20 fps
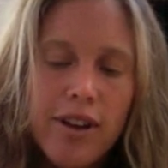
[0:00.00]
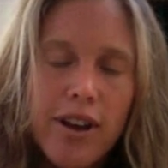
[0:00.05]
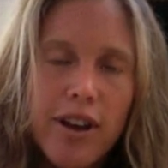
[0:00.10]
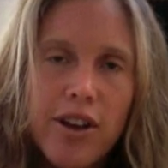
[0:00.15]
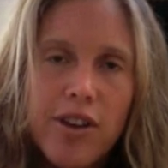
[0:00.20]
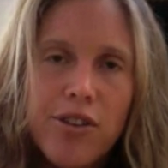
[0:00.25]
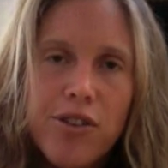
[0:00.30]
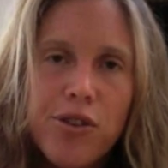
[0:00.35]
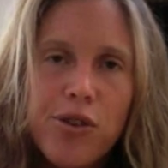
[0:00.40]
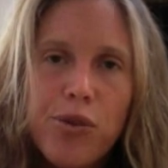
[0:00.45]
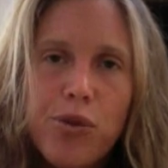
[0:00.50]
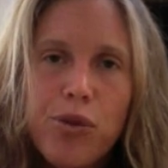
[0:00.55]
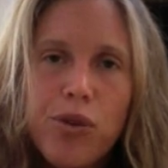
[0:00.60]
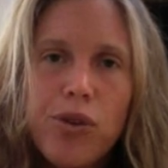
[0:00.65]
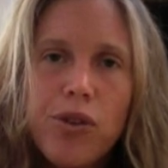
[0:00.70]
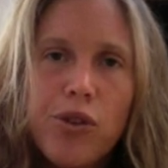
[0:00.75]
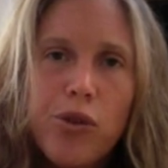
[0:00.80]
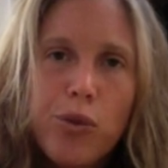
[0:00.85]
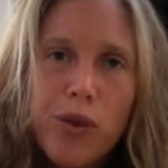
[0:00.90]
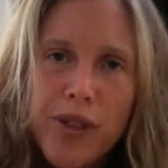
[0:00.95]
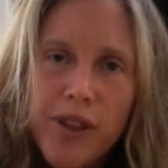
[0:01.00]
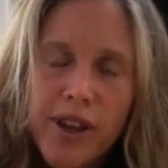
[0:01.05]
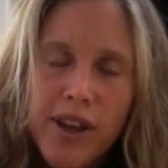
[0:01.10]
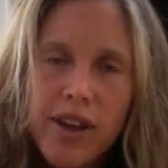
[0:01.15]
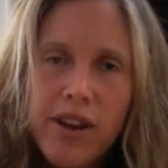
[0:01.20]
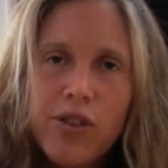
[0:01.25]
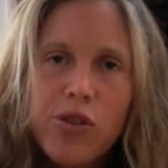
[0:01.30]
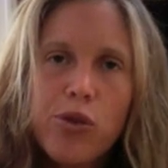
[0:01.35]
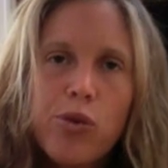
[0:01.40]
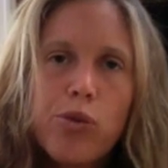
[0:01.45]
as is with the
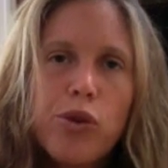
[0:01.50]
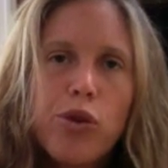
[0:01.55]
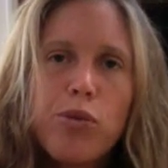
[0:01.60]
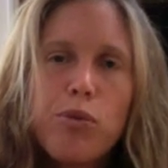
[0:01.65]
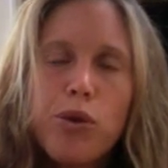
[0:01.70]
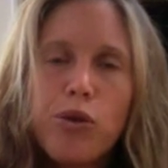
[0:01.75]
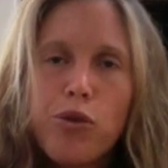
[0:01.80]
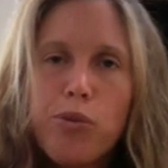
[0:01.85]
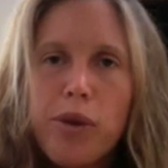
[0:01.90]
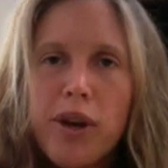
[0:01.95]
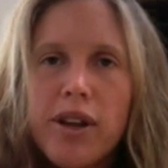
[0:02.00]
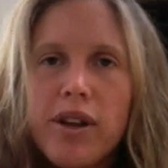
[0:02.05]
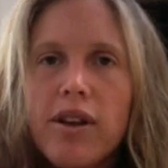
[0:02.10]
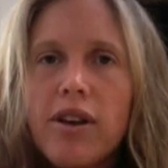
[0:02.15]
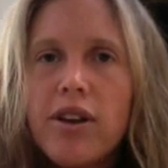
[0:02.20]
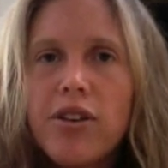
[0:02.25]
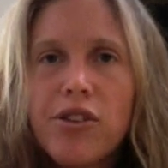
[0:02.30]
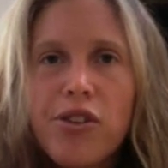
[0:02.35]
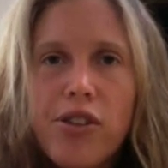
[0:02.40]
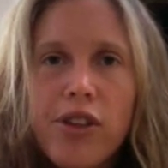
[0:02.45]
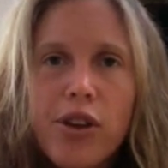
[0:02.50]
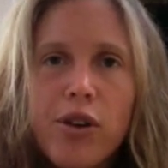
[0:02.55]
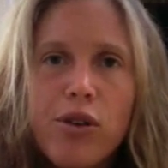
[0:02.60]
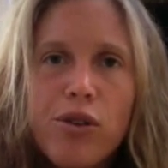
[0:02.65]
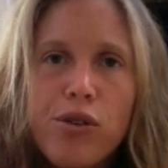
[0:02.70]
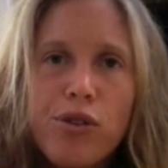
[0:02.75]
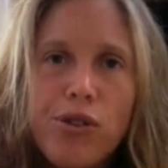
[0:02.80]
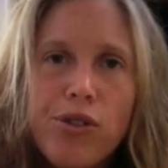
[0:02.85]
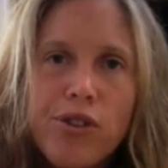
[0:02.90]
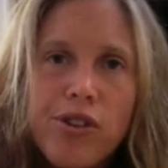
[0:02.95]
case with most picnics,
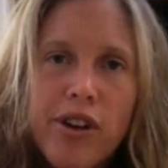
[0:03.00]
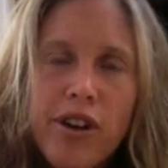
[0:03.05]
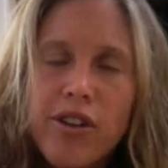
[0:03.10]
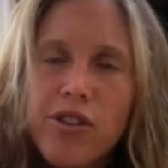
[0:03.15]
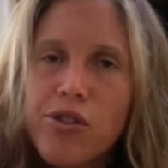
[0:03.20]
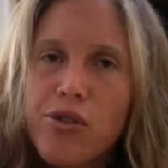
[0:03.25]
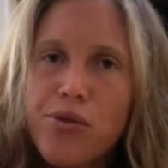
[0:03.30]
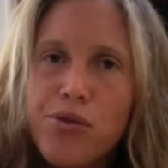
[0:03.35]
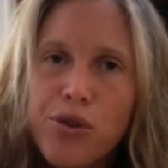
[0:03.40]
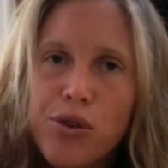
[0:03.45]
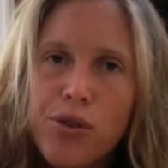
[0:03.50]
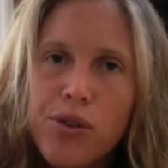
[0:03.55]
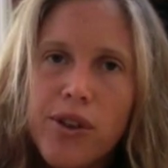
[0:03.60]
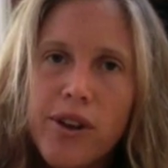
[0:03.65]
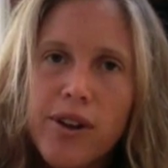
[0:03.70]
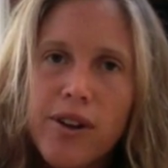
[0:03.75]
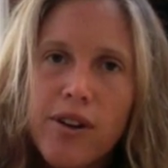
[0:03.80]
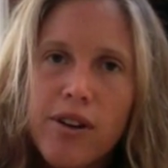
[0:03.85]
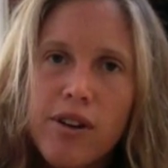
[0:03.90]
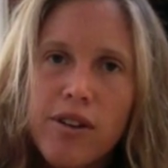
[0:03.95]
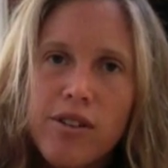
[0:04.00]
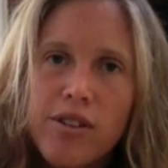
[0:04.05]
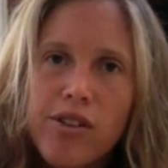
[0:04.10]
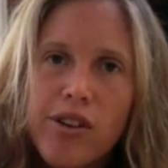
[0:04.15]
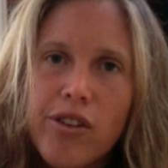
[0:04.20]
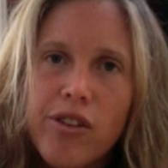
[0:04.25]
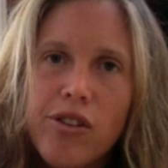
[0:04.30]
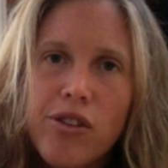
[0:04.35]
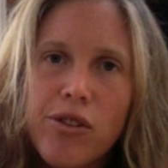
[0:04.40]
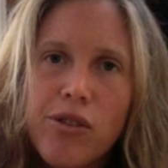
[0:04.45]
there's tons of food there and
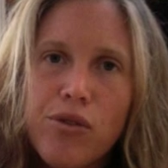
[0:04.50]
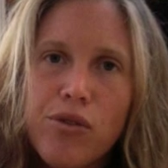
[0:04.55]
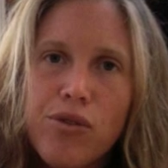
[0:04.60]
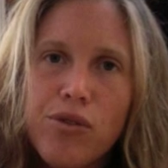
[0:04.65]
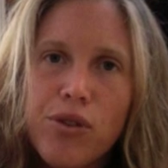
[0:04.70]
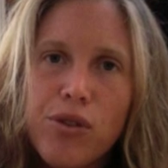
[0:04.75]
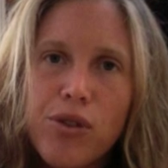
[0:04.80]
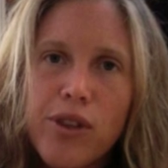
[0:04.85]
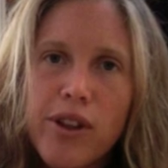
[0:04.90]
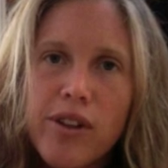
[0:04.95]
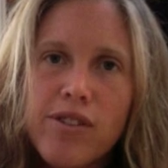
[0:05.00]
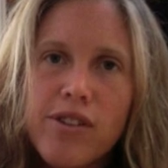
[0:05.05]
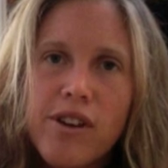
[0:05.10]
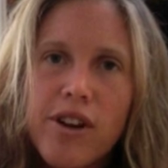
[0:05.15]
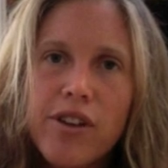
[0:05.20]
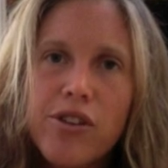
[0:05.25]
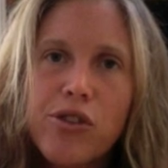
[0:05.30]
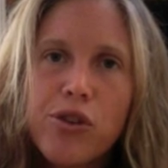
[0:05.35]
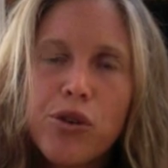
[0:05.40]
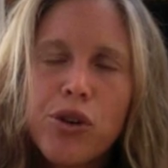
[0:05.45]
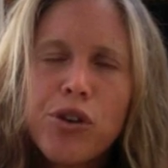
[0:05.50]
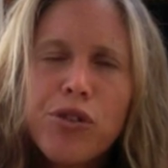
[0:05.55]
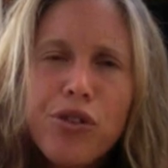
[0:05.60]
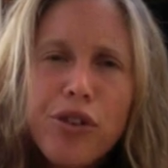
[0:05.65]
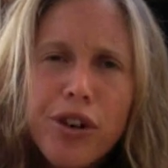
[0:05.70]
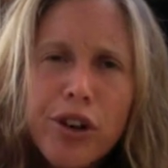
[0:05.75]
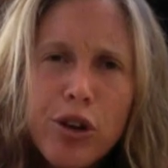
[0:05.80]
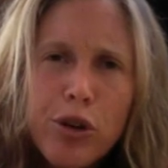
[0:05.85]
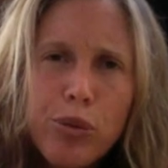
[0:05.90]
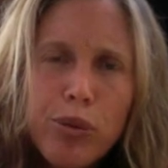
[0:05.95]
tons of food that's not so good
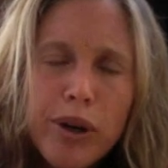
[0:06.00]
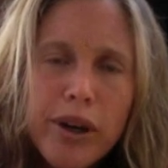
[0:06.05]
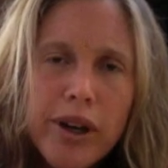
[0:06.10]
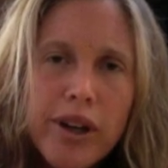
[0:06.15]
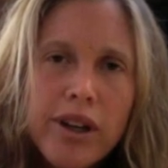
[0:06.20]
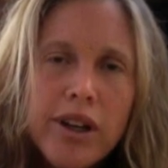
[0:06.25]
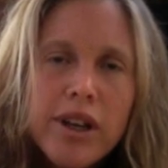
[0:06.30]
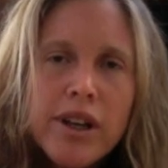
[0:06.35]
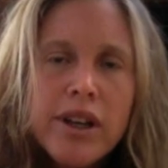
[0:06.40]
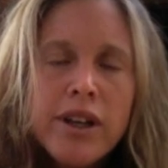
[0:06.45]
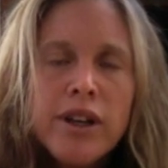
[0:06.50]
for you, but